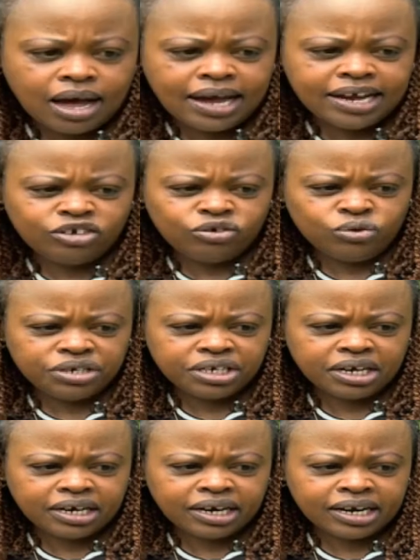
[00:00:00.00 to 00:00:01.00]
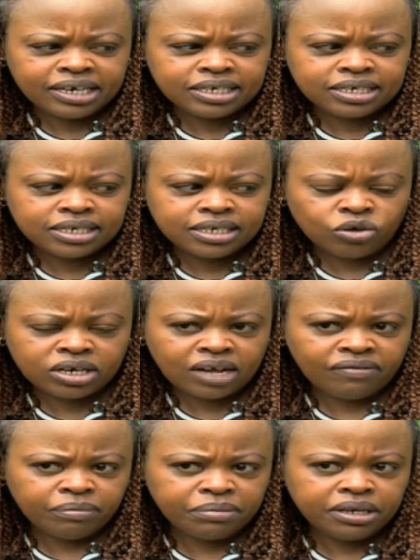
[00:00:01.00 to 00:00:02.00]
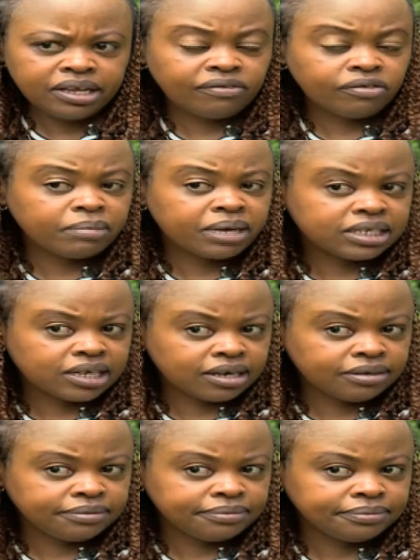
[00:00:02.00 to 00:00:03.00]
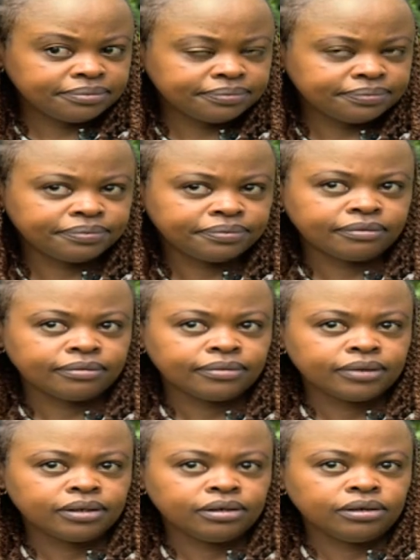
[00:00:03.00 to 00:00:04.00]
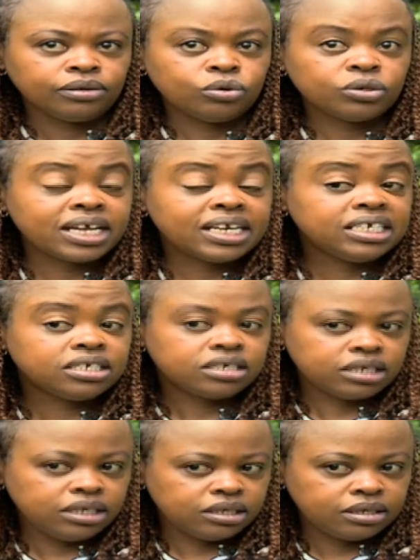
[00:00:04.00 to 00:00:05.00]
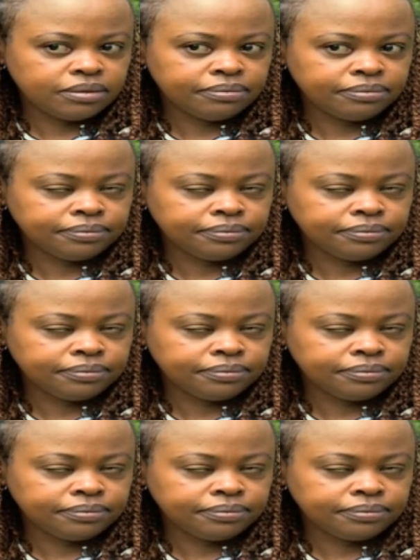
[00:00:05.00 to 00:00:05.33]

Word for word: I do regret not having been there for my son because I didn't raise him.